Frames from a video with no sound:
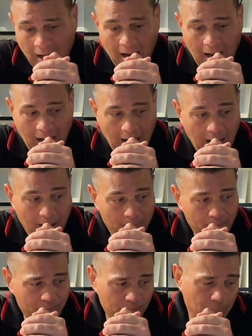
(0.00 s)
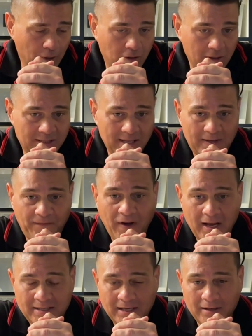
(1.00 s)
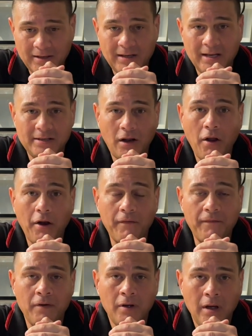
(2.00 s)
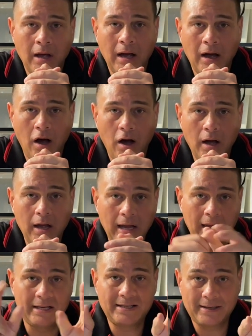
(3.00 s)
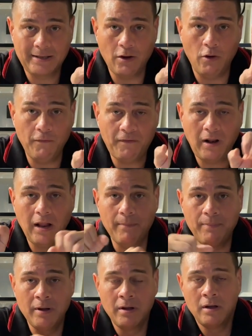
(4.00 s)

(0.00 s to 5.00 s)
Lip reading: Because let's face it, there's a lot of ex-golf club